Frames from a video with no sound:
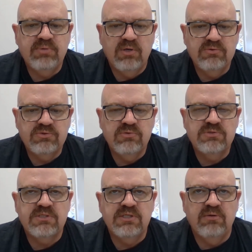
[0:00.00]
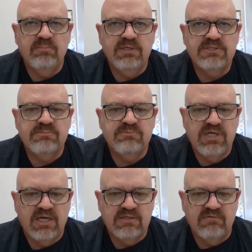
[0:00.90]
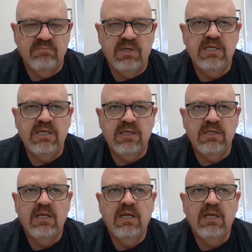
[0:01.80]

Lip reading: posters, it'll be subjective, meaning